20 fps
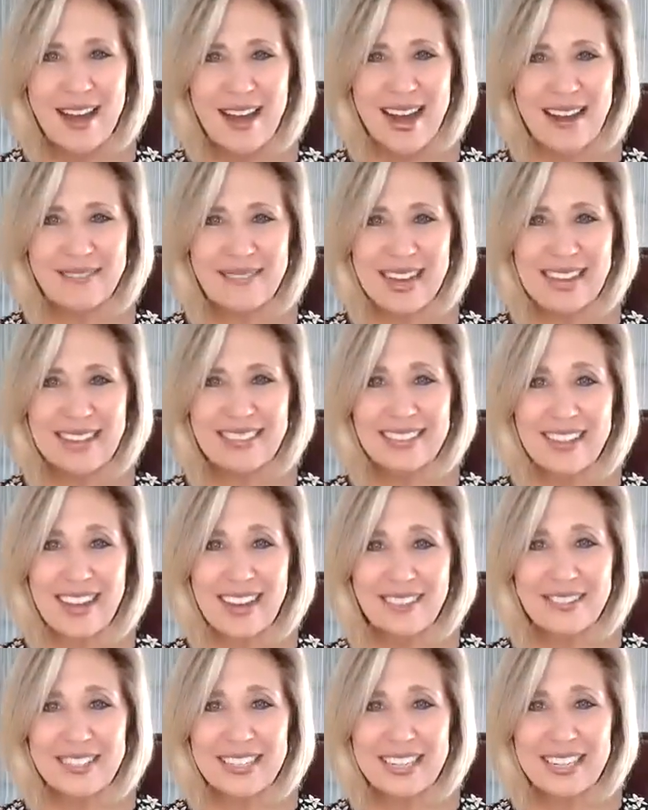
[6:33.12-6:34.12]
I'd
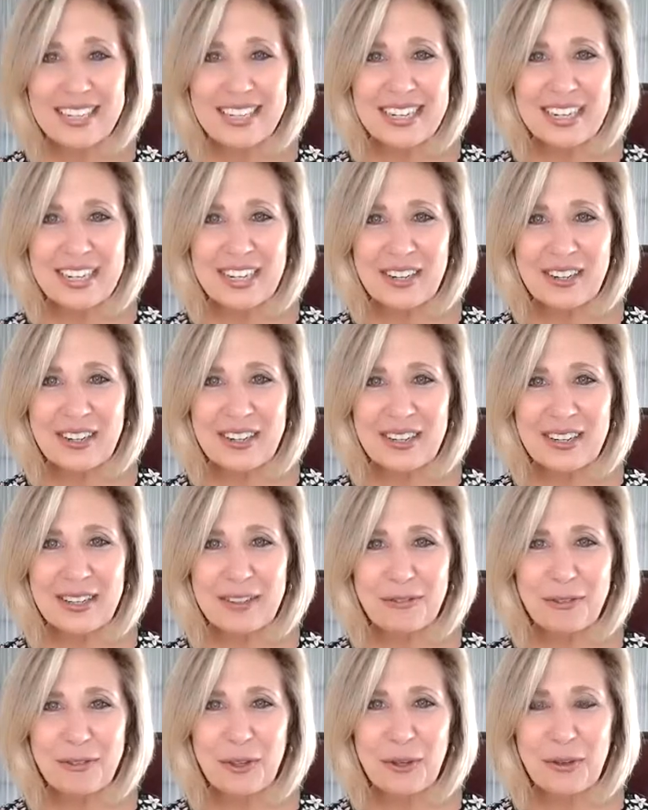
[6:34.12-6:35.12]
love to hear
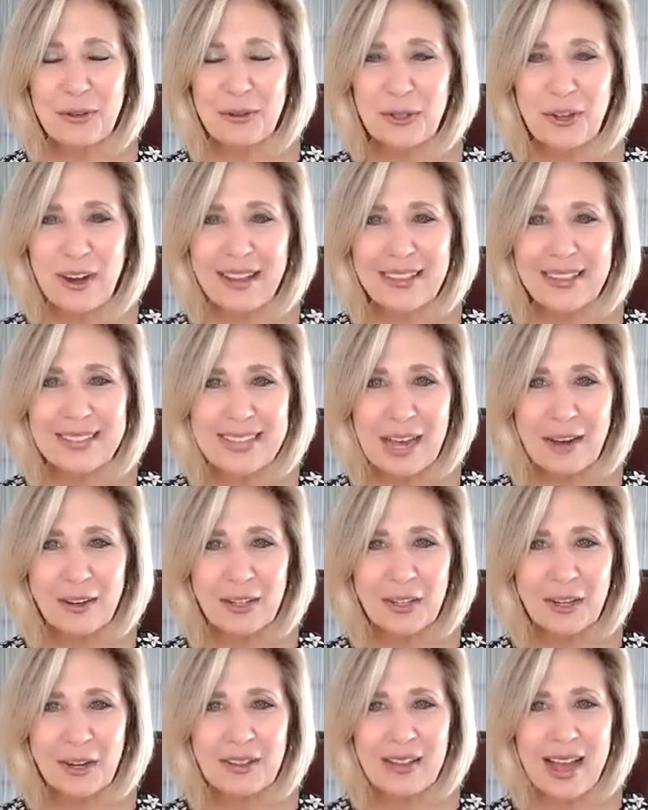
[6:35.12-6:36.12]
if you try this out
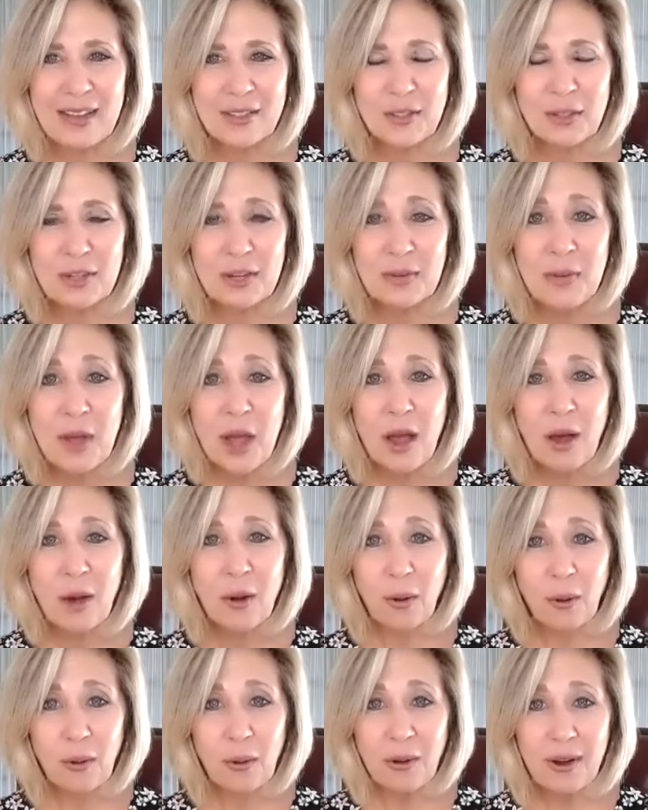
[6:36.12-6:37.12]
in your classroom,
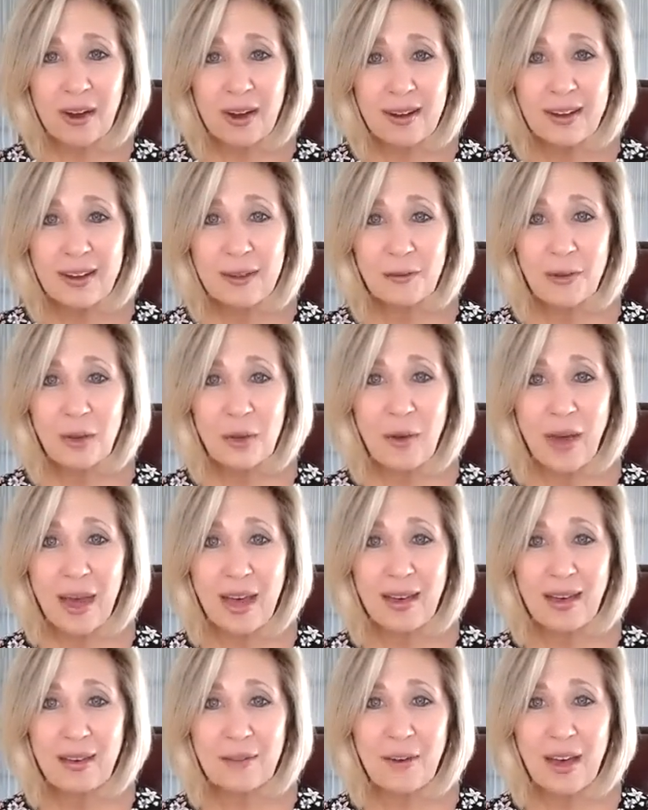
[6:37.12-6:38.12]
or if you
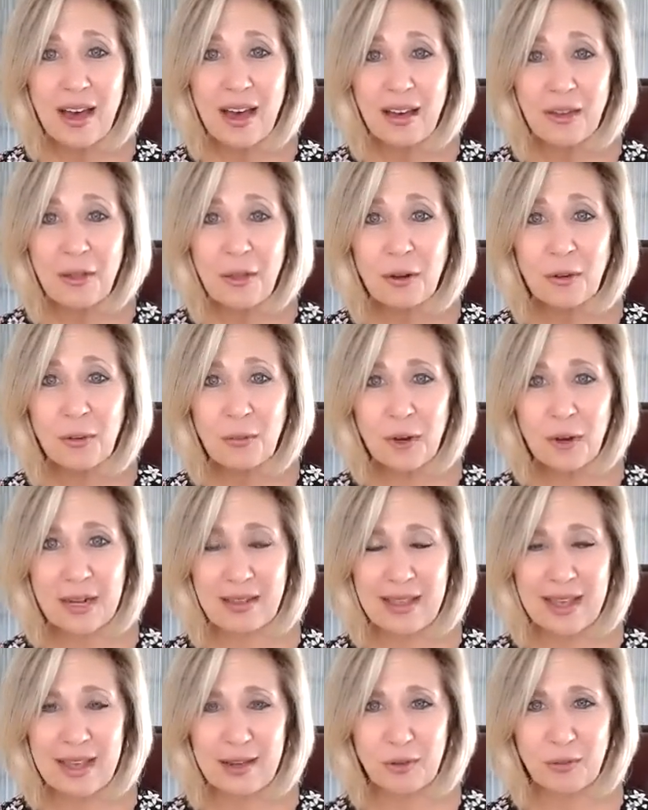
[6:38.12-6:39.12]
have other read
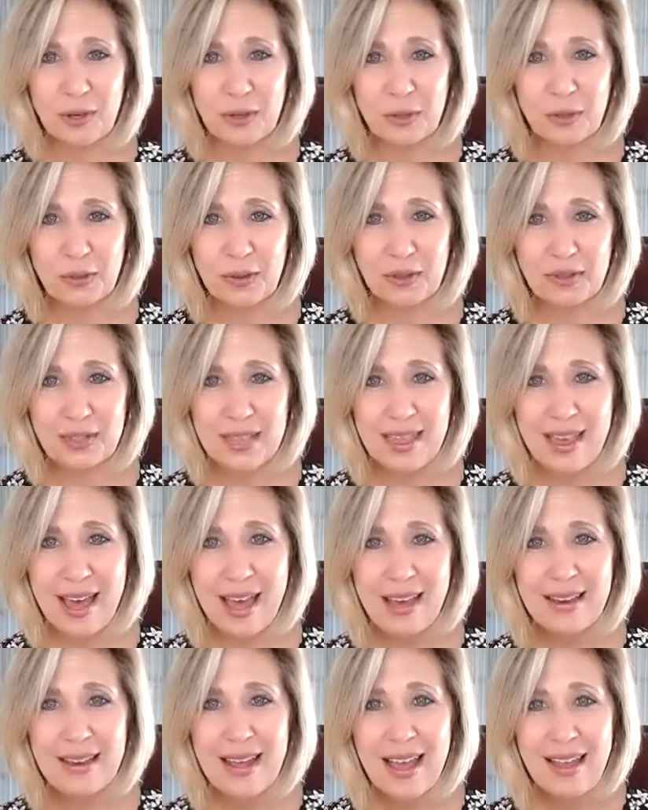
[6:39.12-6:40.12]
aloud rituals
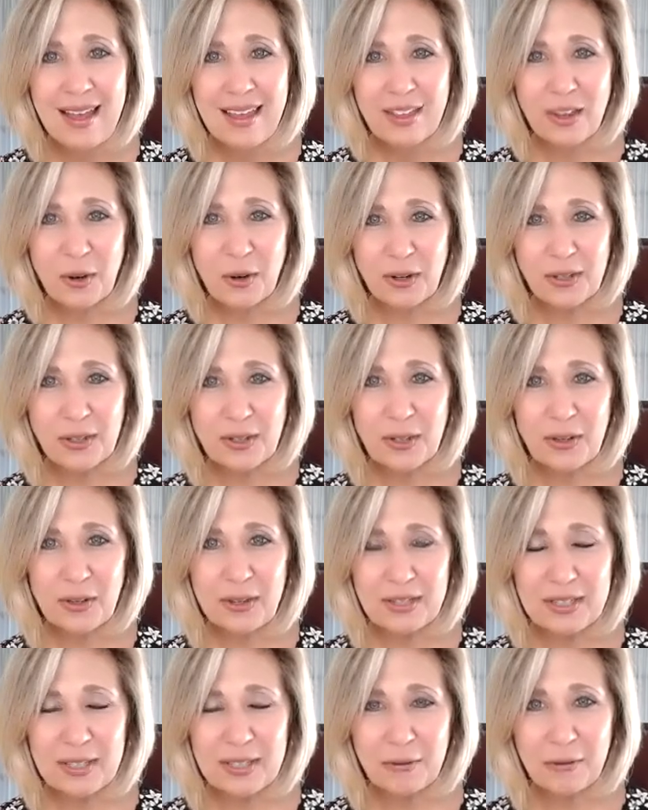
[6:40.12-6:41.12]
that your
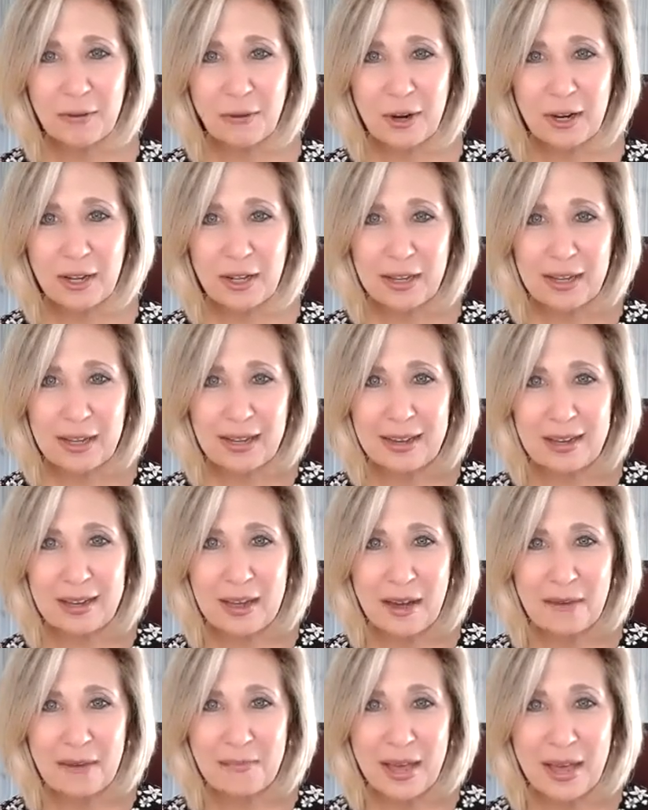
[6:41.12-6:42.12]
students have really
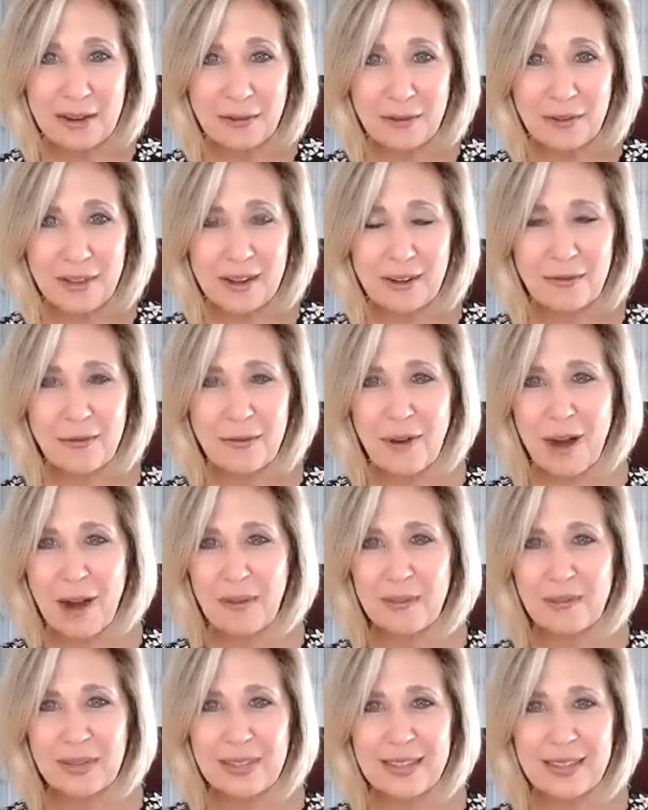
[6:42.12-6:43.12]
benefited
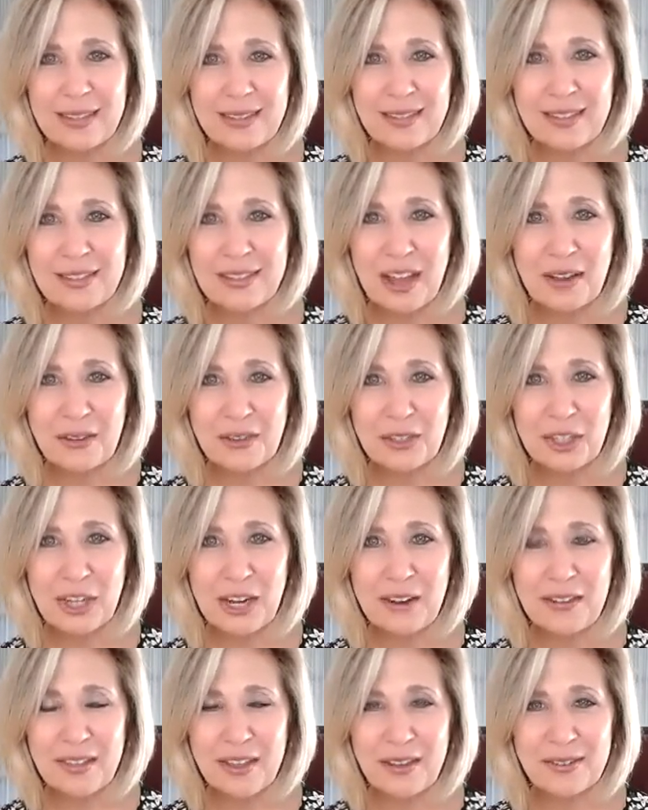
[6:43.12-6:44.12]
from. Please
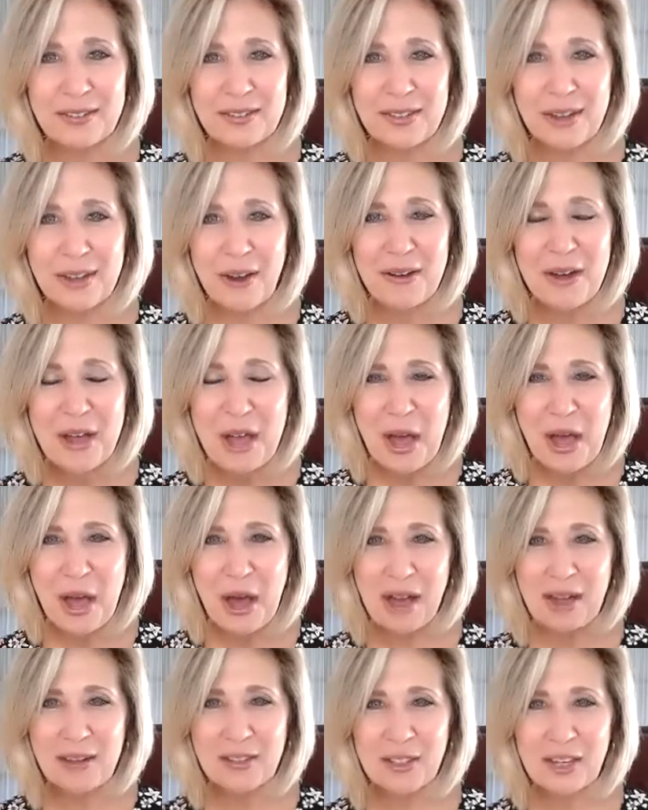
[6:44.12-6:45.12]
share those. So
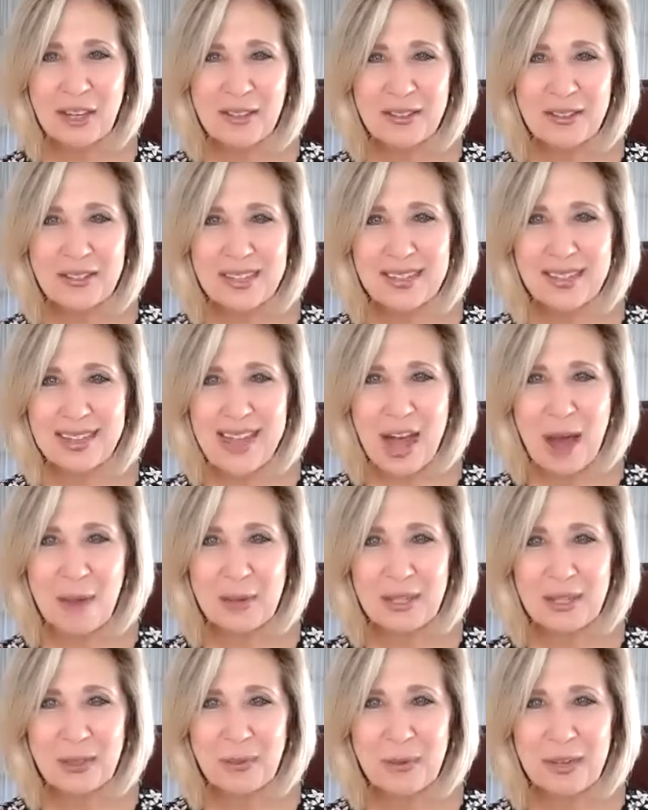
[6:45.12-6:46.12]
share those in the
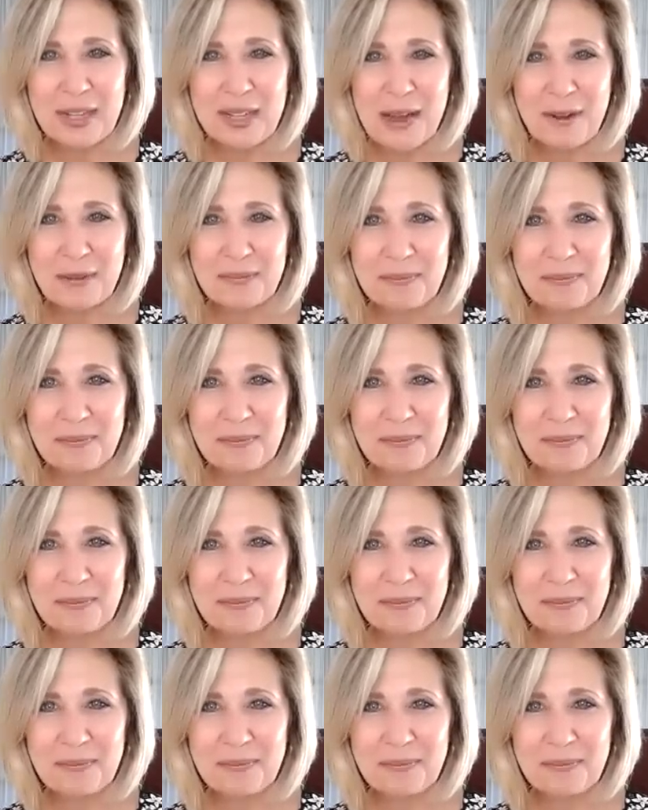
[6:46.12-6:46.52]
comments below.